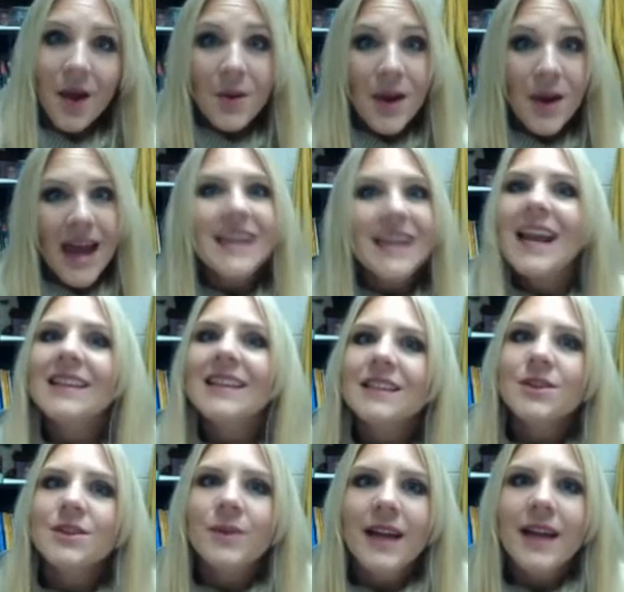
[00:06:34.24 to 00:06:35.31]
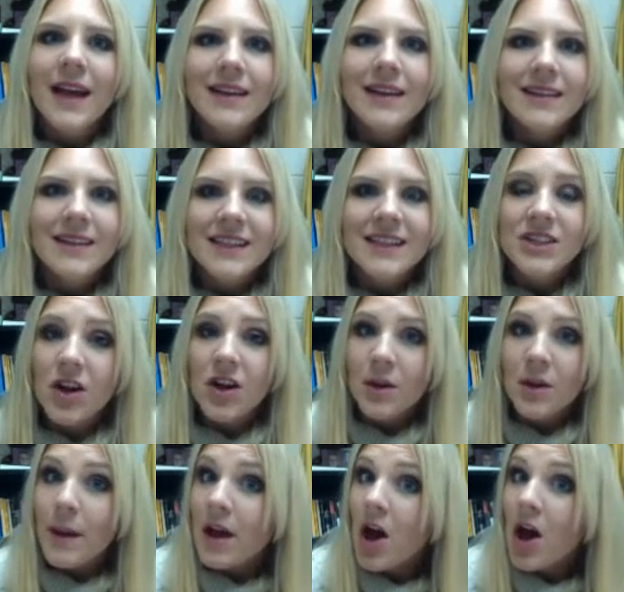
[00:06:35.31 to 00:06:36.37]
Okay, now let's go on ahead and let's talk
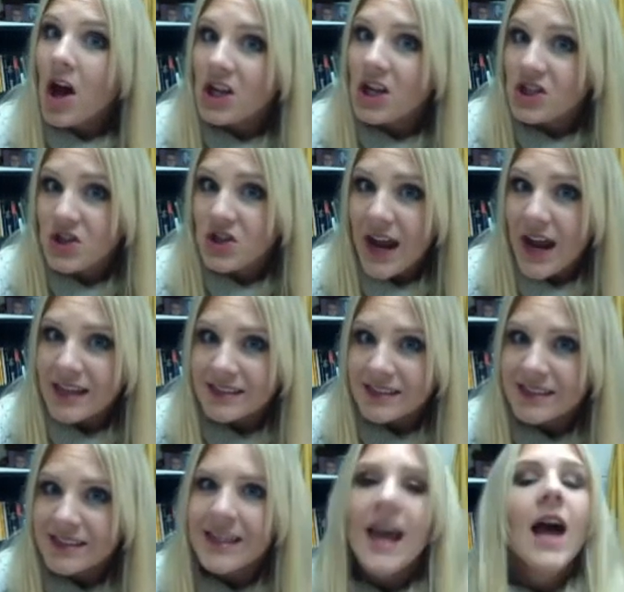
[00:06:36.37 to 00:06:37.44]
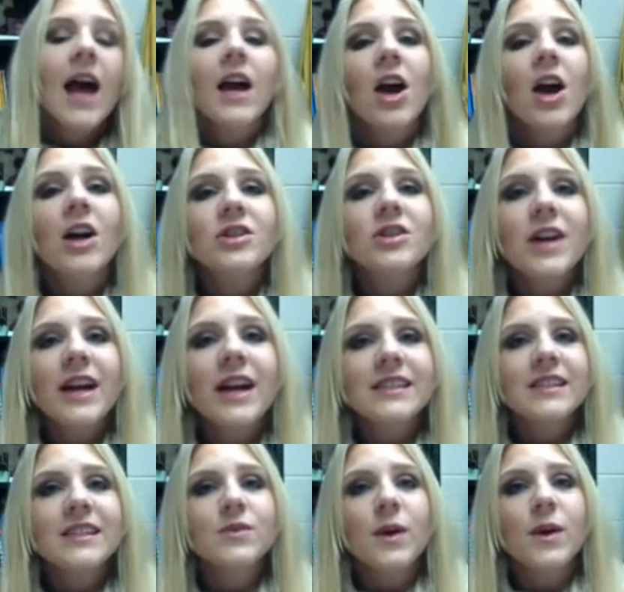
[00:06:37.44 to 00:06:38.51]
about contrast. Contrast
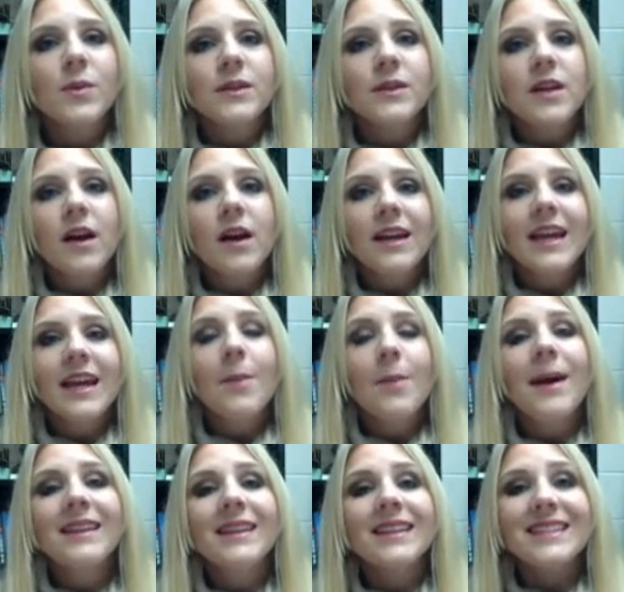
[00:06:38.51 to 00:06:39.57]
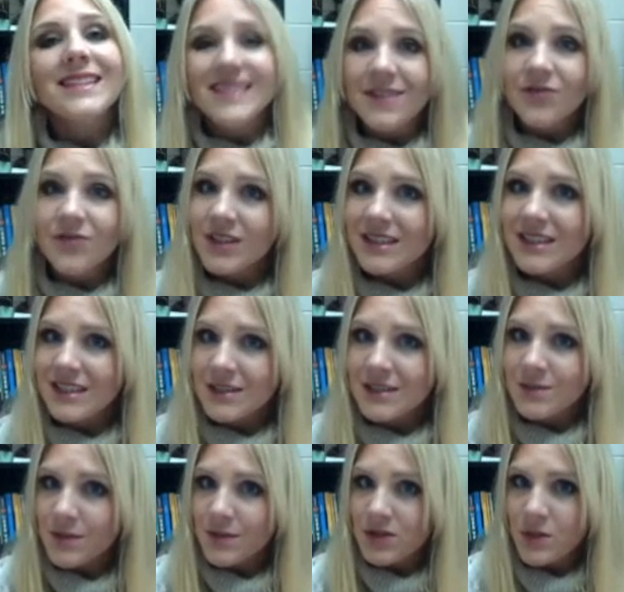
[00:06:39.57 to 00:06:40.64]
is where we're talking about the differences
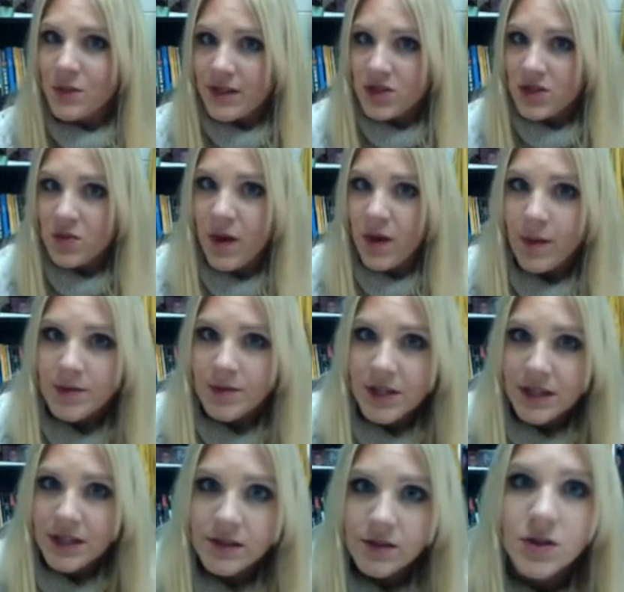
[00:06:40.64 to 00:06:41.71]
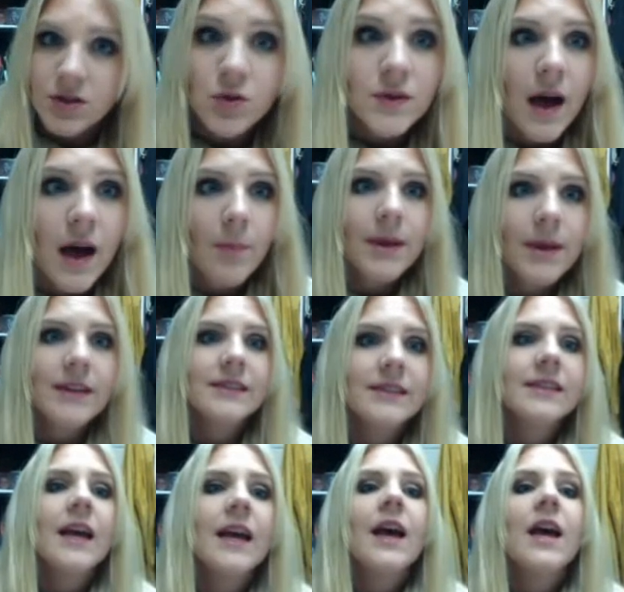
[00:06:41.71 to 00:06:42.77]
between two objects or two topics.
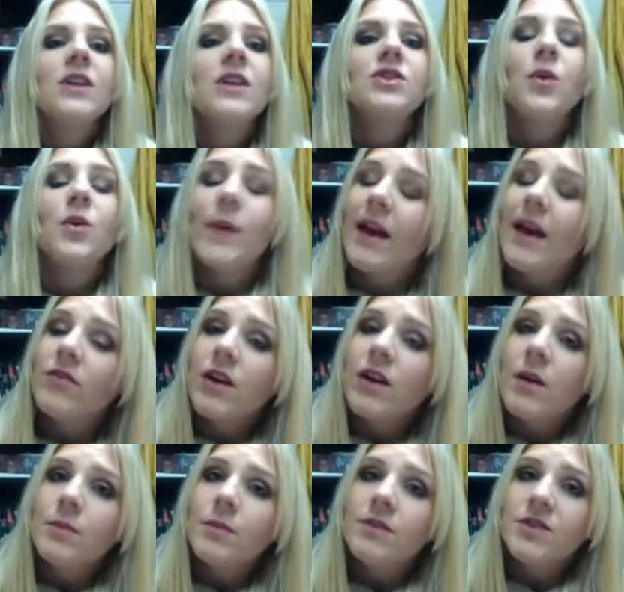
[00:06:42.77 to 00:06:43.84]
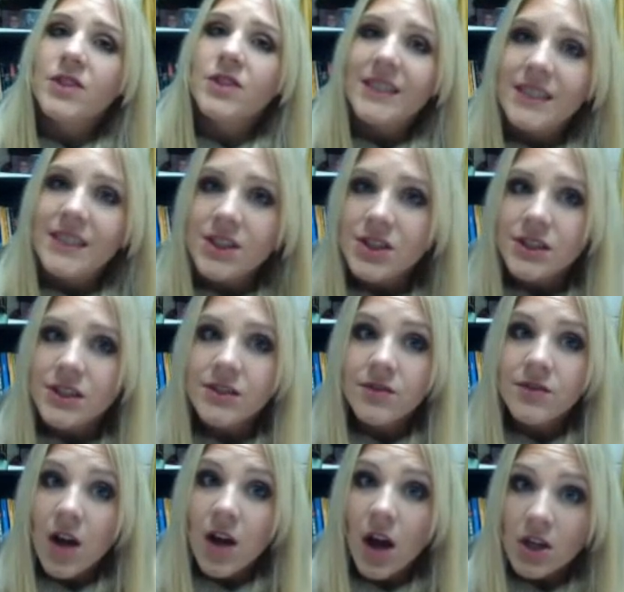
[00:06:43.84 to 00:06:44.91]
So we have a couple of transitions of
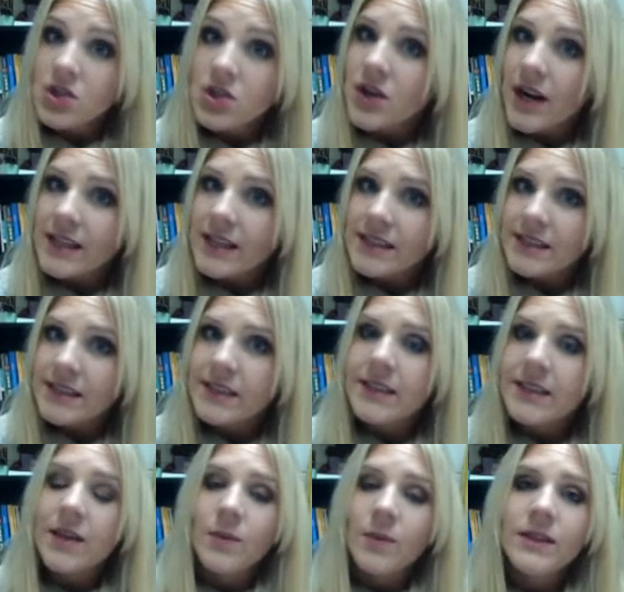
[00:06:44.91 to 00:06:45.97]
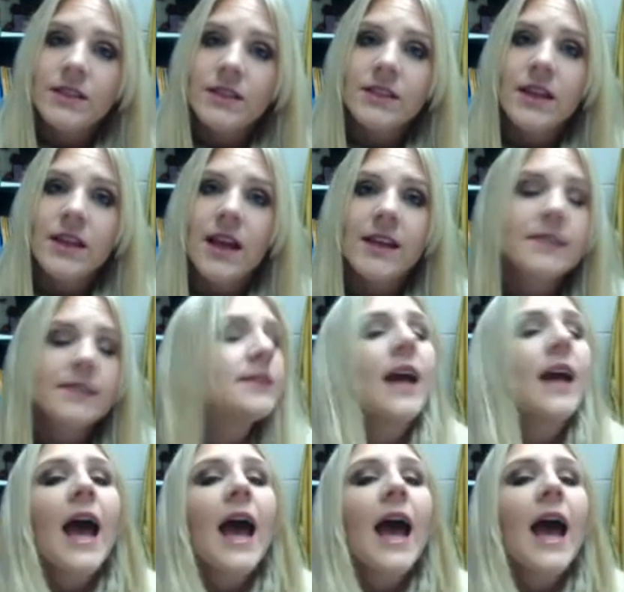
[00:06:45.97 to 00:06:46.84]
contrast that we discussed,